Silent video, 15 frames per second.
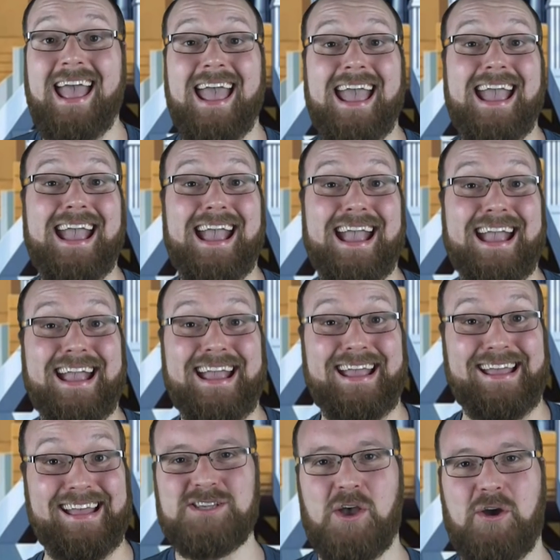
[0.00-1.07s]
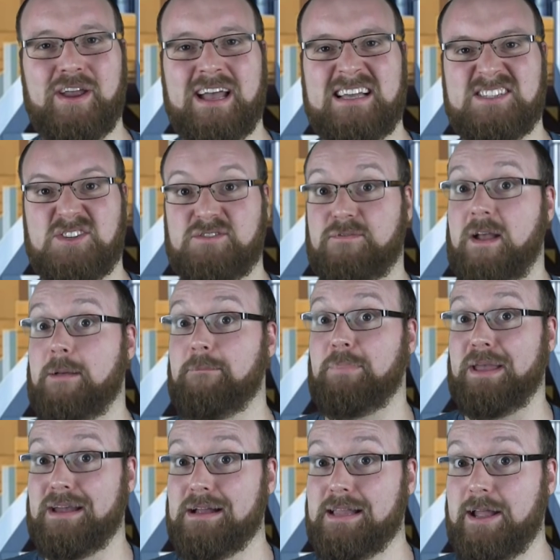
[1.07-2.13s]
Hey! Sorry guys, just
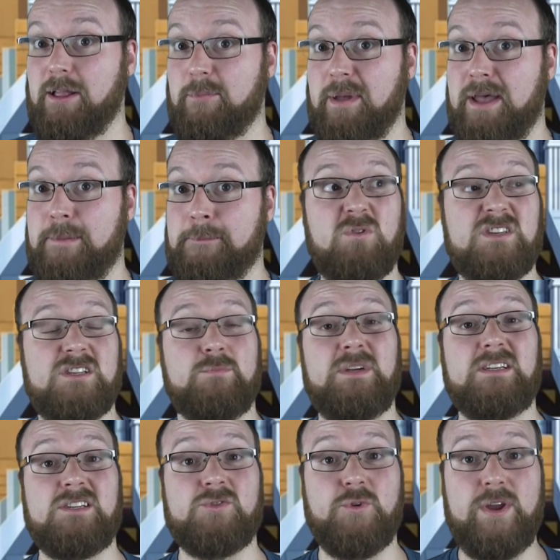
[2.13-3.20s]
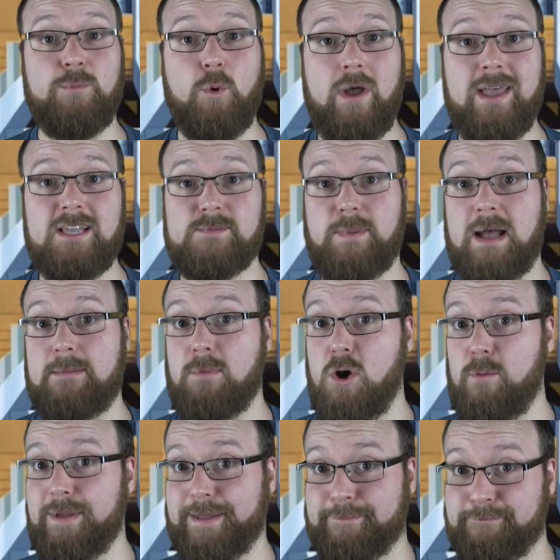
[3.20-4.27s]
vamping a little bit with some Extreme Ways by
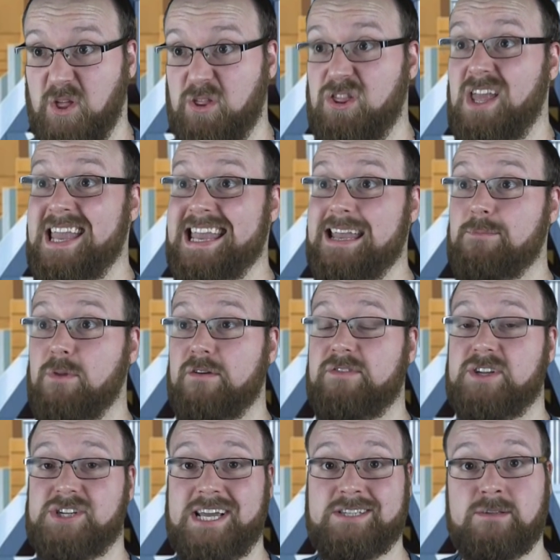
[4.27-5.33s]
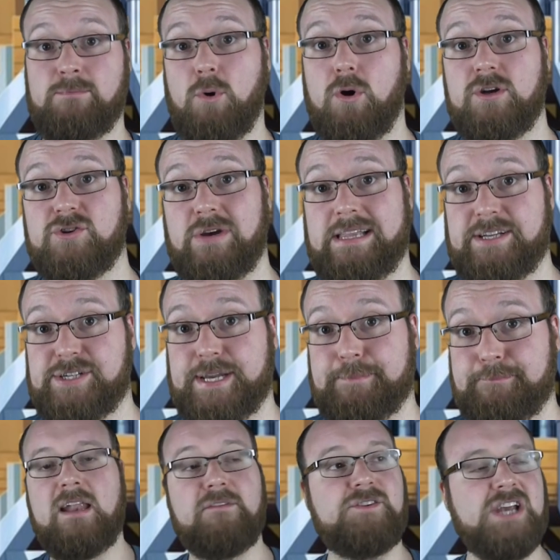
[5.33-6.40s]
Moby. The theme of the Jason Bourne trilogy.
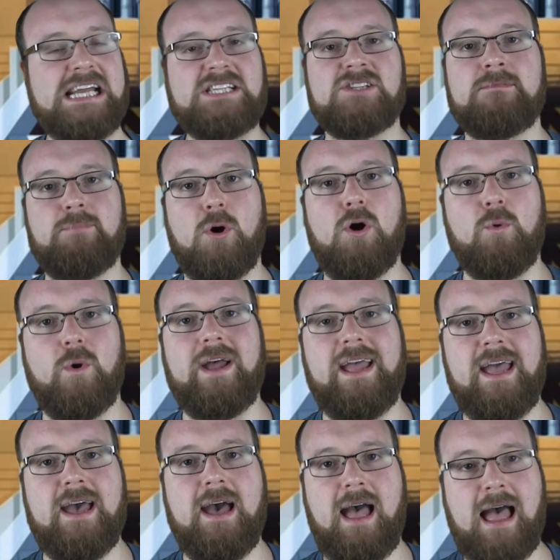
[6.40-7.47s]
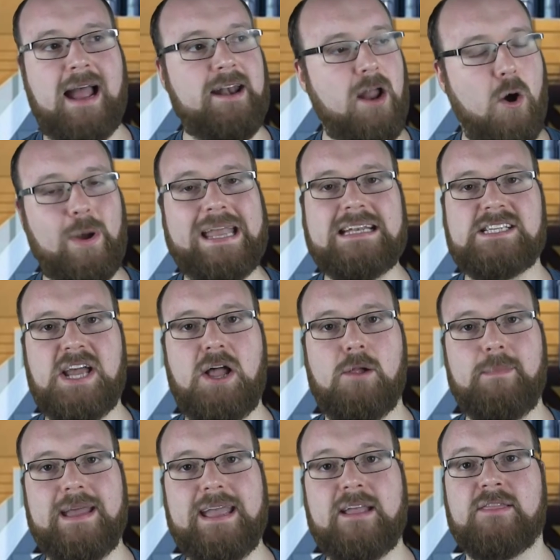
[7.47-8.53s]
And if Jason Bourne were here, I know he'd
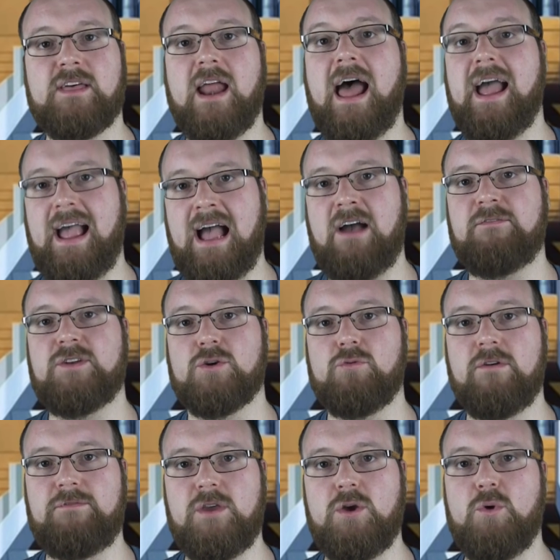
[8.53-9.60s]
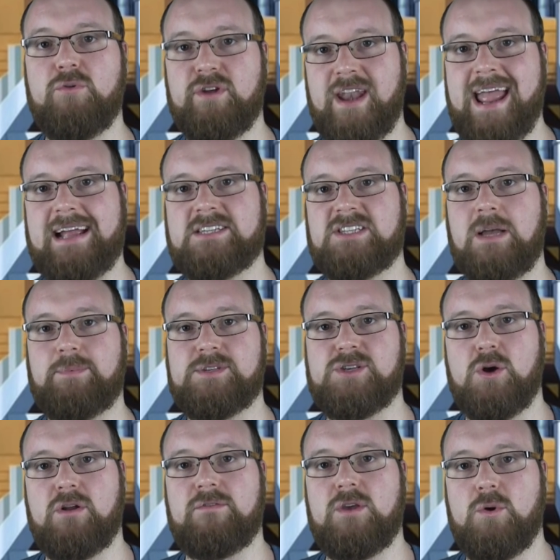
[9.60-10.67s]
tell me that I have to review the next
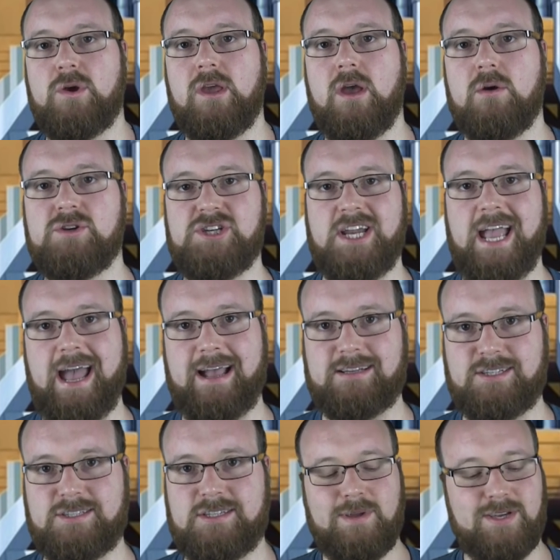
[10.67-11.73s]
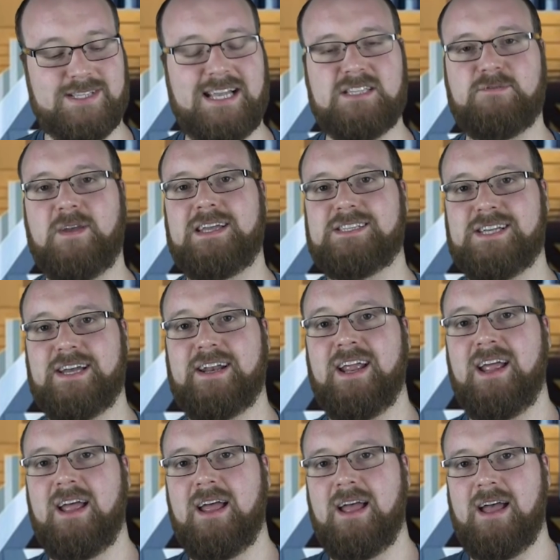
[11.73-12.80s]
episode of Yu-Gi-Oh! GX. Because let's face it,
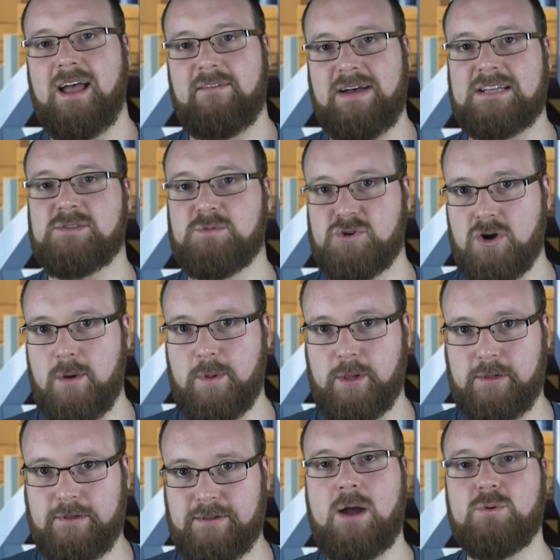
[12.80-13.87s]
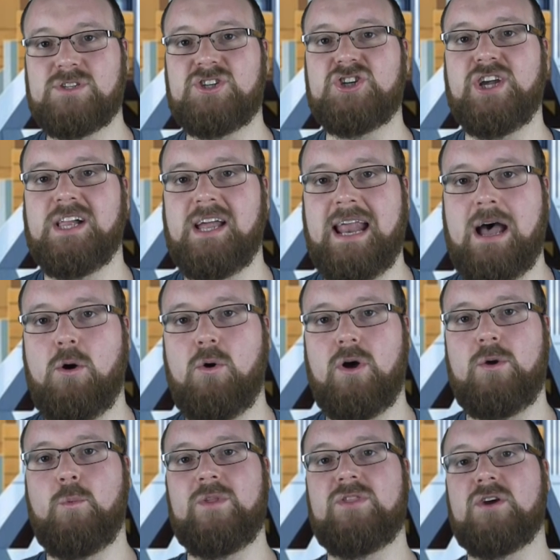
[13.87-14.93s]
I've had some trouble. I was chilling
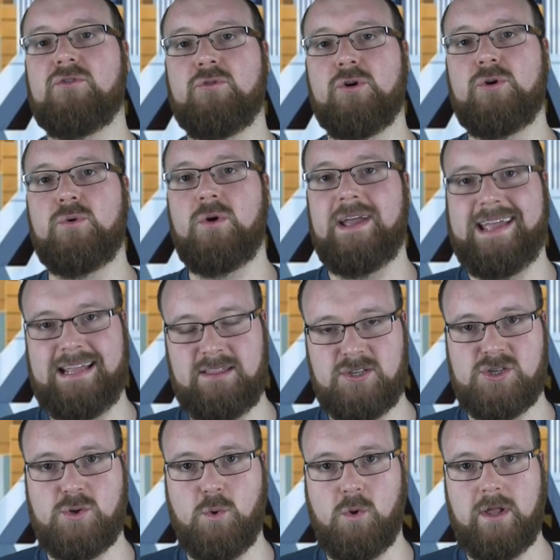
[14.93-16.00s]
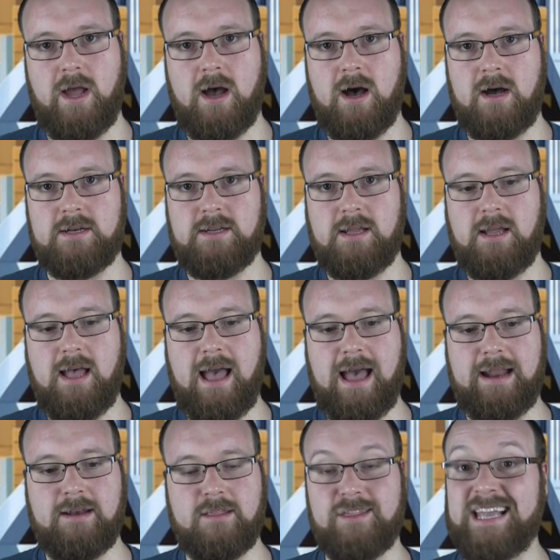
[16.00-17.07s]
out with the crew in the schoolyard
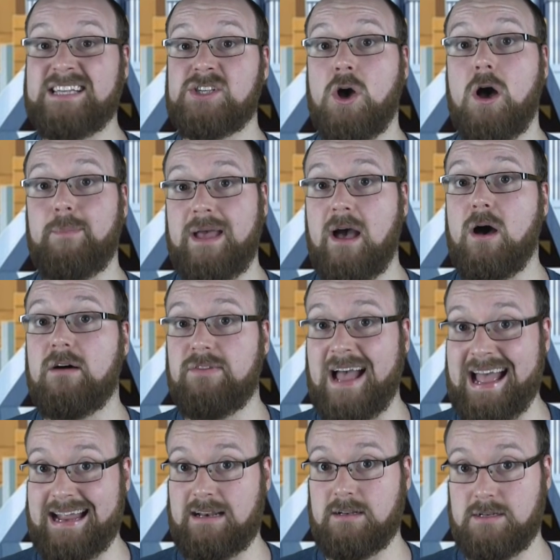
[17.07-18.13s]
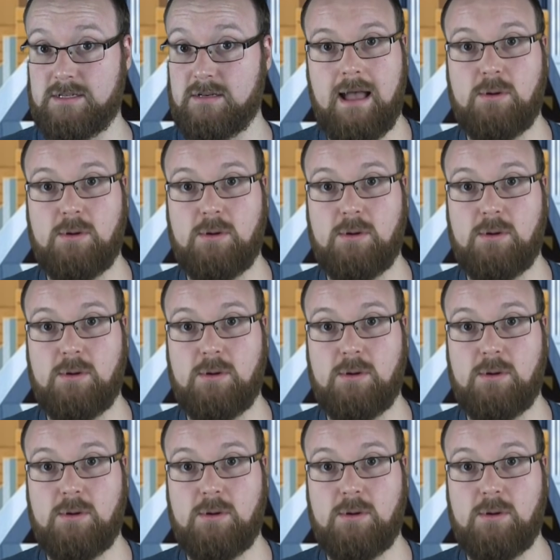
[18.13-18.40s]
and things got a bit out of hand.